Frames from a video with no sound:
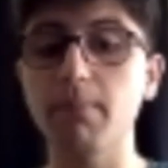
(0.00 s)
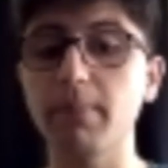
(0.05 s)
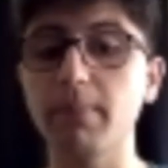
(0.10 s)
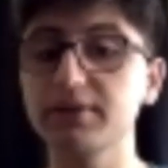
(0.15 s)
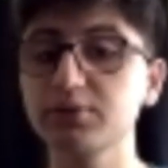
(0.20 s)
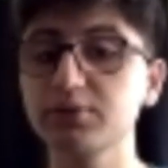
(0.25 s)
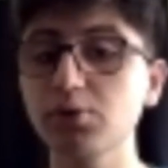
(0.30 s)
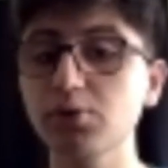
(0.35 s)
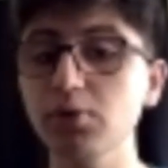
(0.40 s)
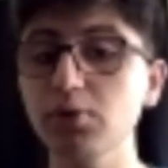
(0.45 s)

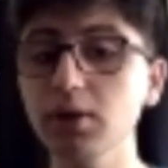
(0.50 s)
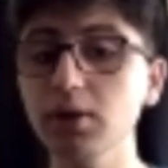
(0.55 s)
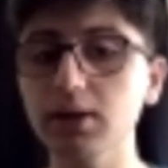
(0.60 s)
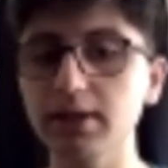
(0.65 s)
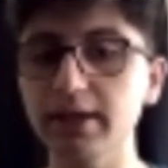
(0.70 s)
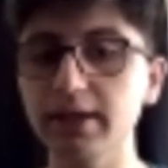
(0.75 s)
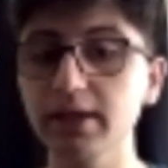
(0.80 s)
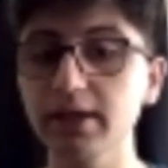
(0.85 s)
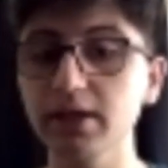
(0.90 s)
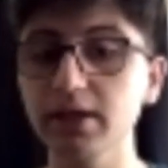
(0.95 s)
But
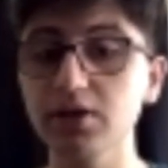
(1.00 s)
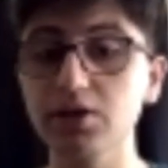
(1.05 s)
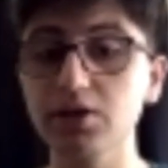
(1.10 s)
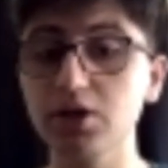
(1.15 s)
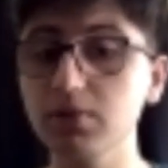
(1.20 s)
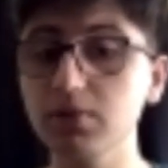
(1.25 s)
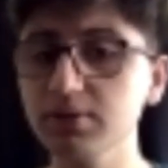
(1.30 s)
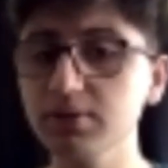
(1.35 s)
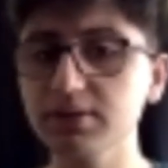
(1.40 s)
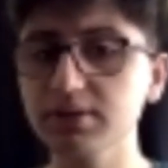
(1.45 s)
quickly,
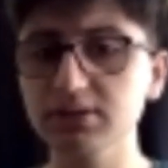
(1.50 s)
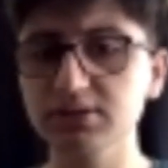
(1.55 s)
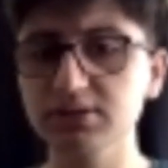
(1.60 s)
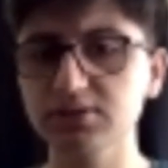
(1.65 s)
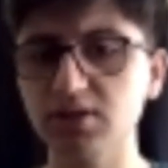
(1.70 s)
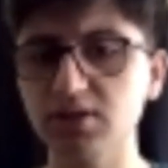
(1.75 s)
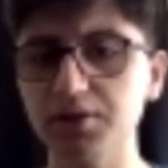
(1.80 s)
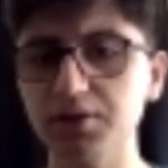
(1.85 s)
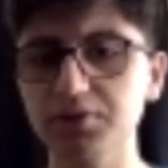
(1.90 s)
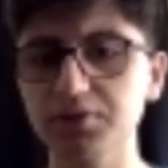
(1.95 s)
criminals
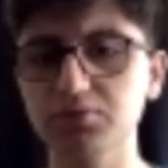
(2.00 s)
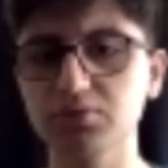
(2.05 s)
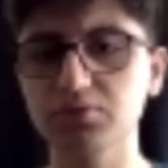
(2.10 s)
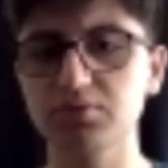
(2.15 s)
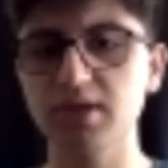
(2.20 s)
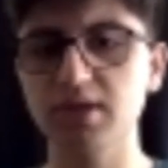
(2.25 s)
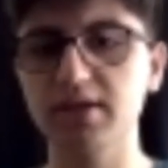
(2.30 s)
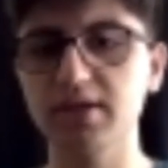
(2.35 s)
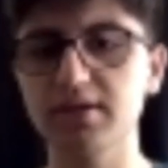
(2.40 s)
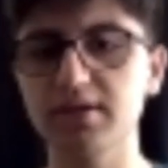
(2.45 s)
started
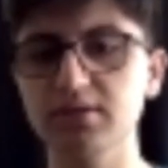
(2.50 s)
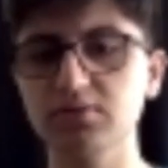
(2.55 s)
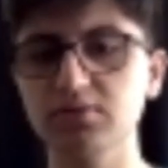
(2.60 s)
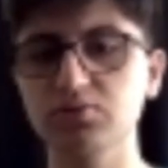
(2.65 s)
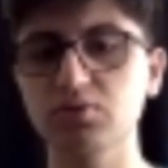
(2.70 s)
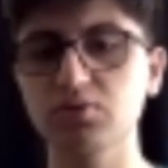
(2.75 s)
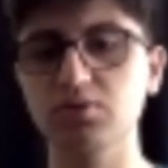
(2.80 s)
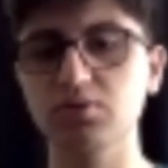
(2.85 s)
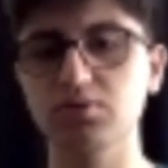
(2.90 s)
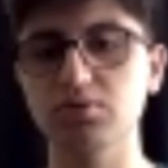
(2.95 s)
to take
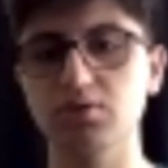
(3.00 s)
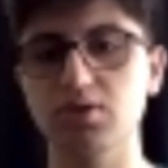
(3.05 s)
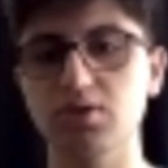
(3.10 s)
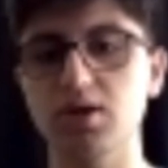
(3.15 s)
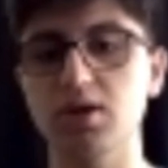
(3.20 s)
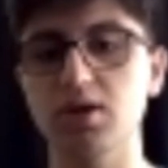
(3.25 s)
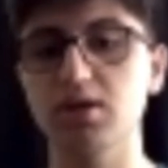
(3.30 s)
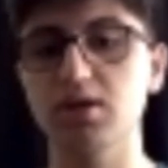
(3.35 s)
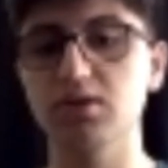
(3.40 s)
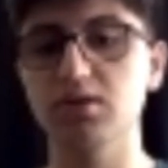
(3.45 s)
it to
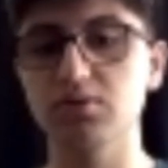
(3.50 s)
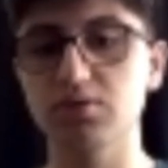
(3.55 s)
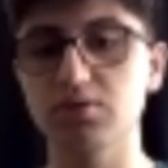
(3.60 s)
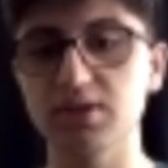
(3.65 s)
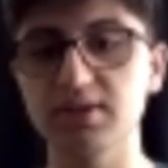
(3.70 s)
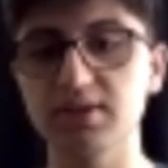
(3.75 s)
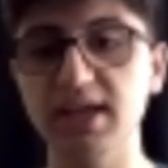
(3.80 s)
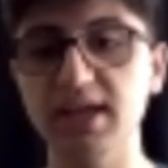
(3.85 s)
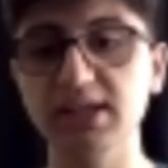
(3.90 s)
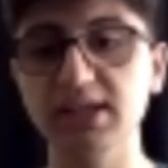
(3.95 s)

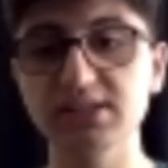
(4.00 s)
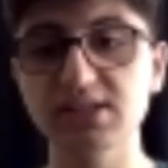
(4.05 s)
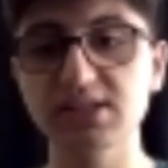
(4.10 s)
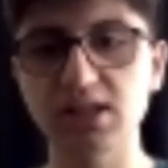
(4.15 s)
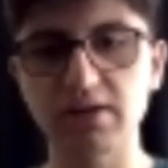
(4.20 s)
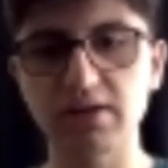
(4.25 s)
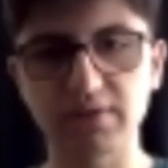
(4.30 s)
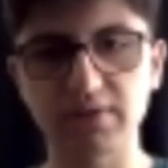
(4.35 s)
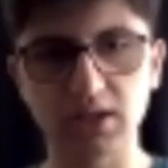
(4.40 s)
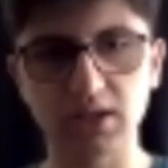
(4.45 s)
the
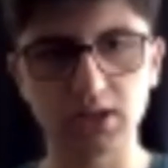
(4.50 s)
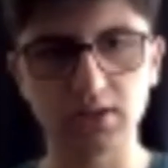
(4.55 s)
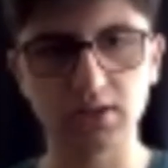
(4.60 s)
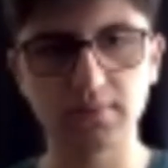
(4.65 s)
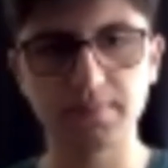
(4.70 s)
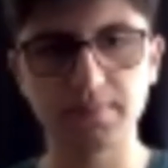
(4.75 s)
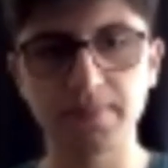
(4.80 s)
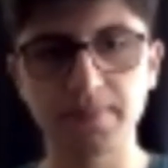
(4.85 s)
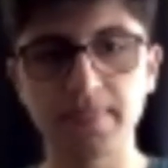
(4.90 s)
next level,